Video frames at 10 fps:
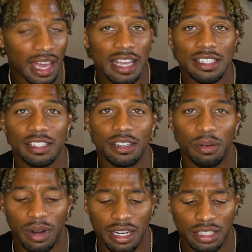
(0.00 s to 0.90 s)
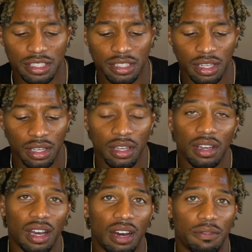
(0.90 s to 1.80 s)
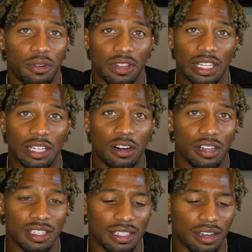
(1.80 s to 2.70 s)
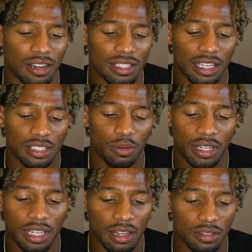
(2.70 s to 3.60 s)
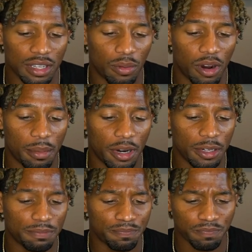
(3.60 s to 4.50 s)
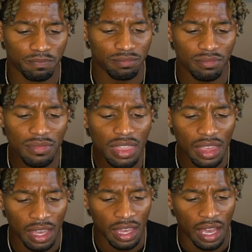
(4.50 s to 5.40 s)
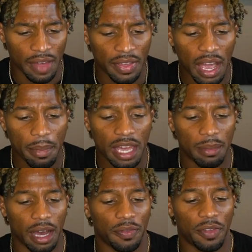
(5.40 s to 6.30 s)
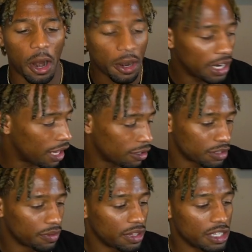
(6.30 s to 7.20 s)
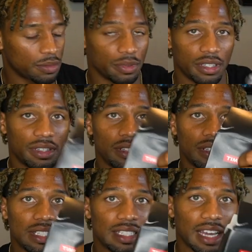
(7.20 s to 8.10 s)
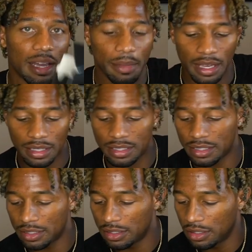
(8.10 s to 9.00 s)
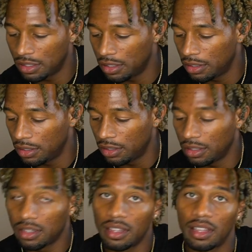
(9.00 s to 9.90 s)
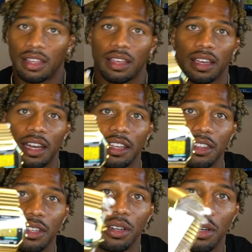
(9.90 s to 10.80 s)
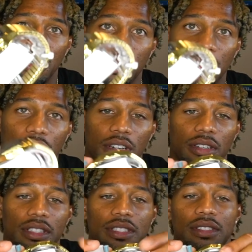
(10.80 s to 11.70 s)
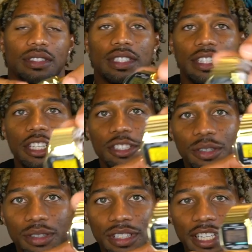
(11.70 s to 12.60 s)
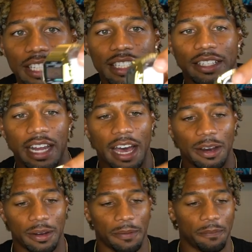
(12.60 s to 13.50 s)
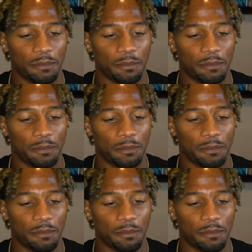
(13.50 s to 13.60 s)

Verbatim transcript: Casio watch uh, for the longest. It costs like $20 at Walmart. I think I paid about $30 for this one. It's a Timex Gotta get the gold, you know, it's, it's digital, digitaled out.